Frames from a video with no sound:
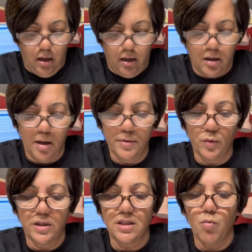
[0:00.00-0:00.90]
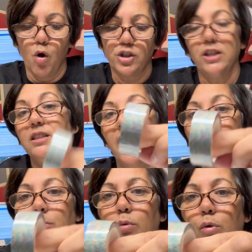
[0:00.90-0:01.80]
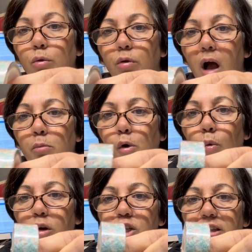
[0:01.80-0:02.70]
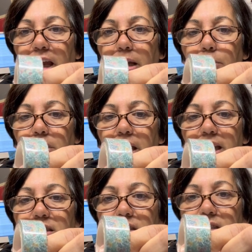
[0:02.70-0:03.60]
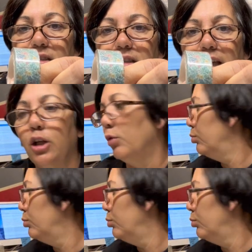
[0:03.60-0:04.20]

Comes with some washi tape. Ooh, got more washi tape. Yes, thank you.